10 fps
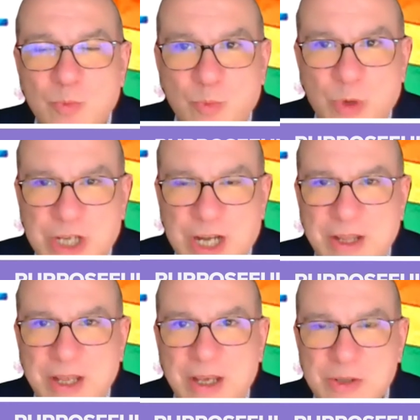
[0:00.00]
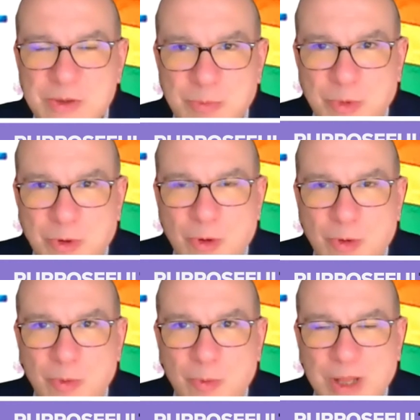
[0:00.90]
which I think is
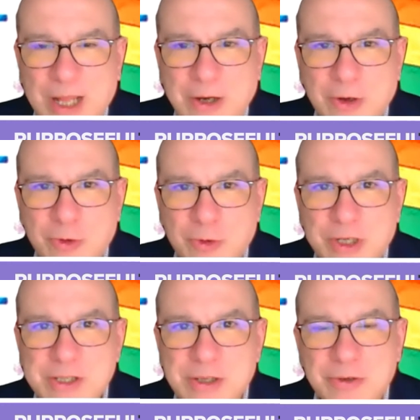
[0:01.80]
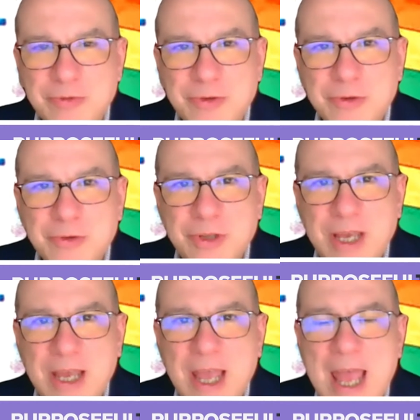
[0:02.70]
more related to this interview
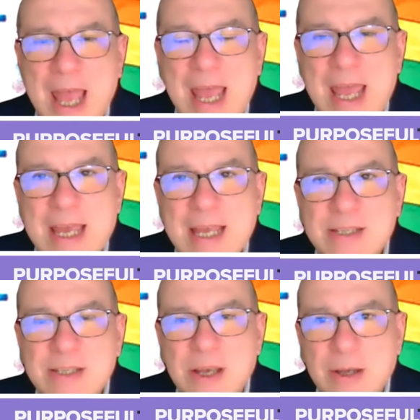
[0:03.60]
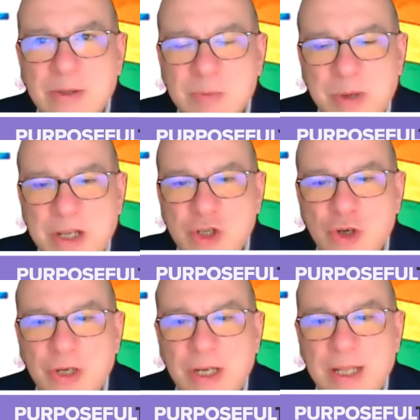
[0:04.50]
today, is a spend
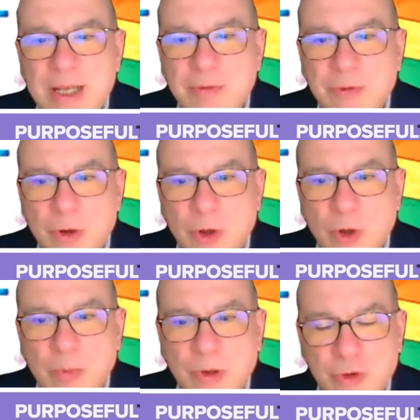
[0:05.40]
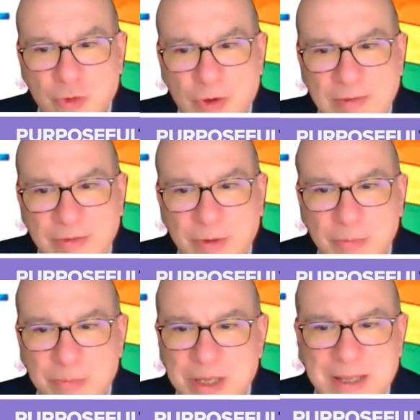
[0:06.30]
journey lead for global travel
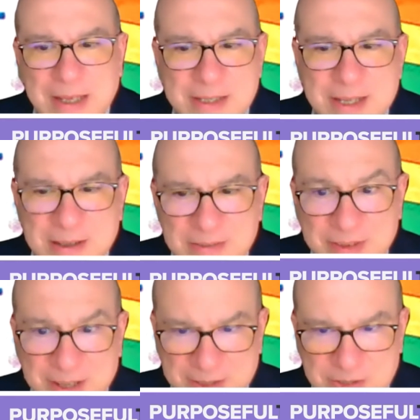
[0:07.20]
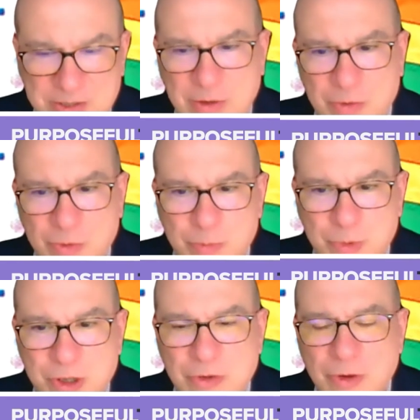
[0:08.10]
meetings and events, to
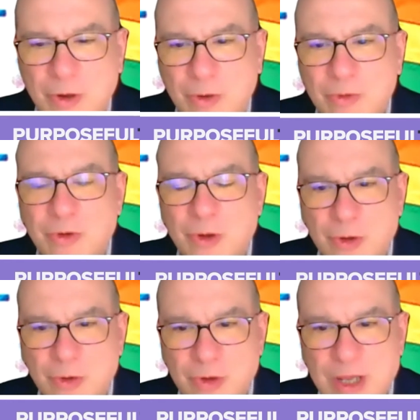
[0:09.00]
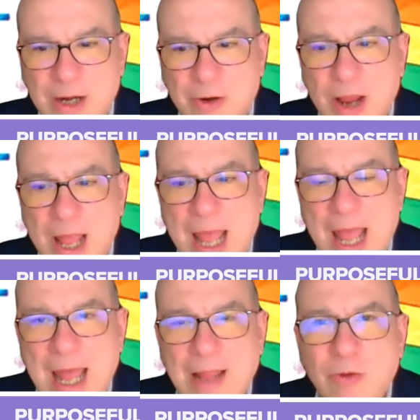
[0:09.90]
put it all together.
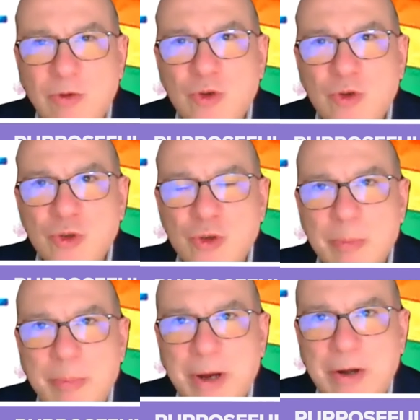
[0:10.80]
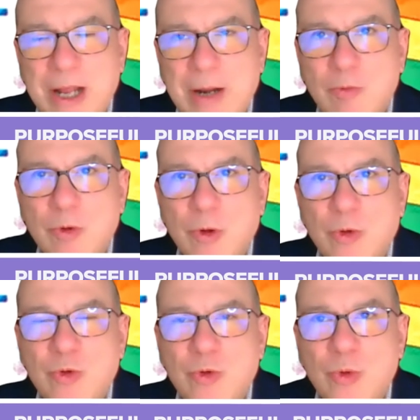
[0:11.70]
And you should compare that
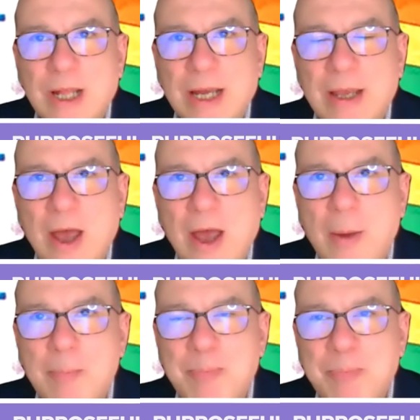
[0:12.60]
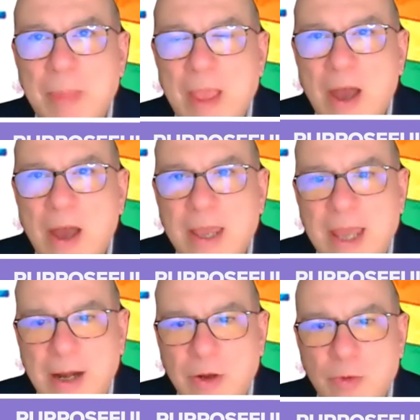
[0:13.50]
role to like a
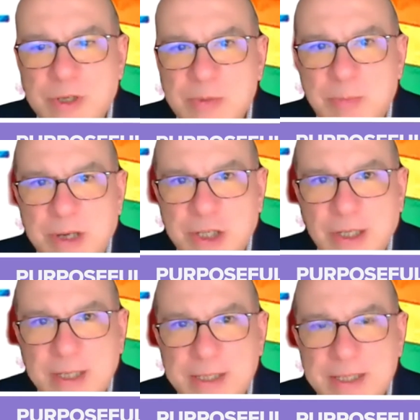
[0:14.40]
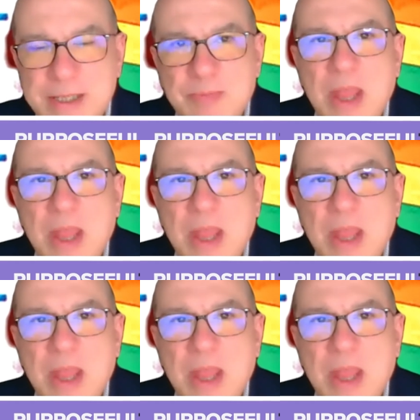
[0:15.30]
category specialist,